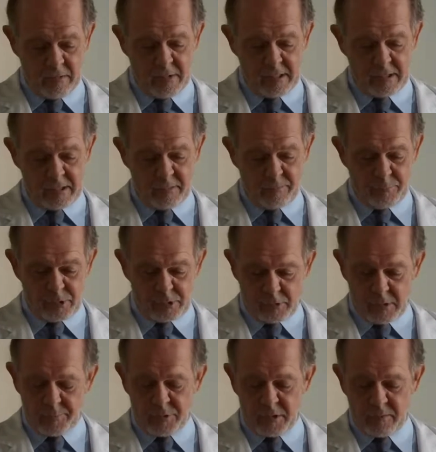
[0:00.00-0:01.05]
and I'll write you a
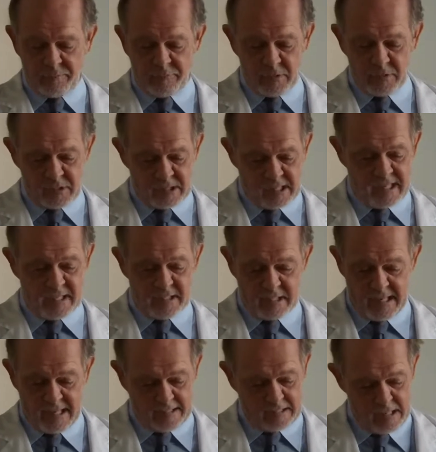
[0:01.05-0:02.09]
prescription for
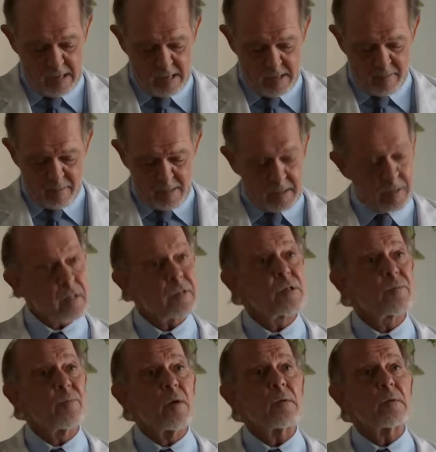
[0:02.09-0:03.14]
Zantac. Does he
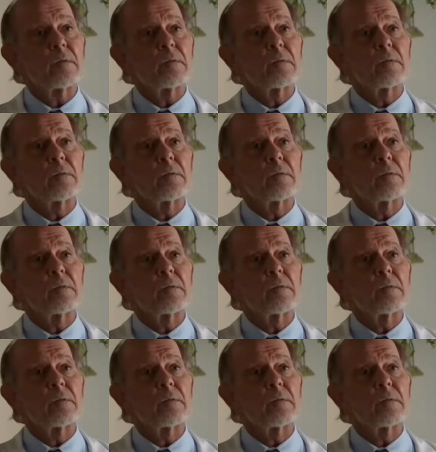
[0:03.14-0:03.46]
smoke?